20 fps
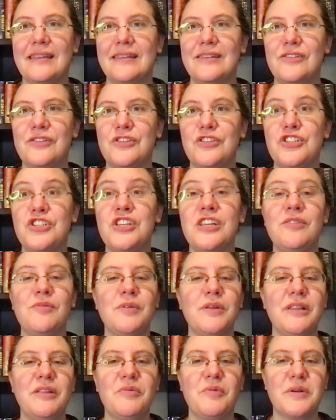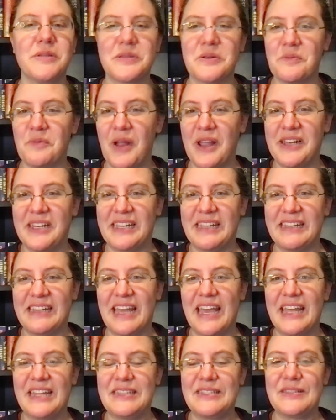she really wasn't writing,
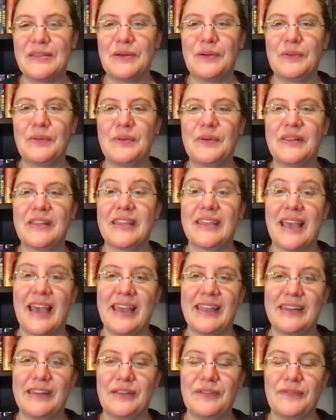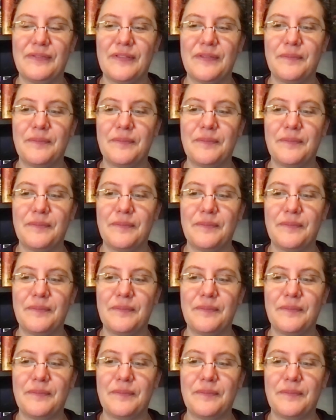and so it kind of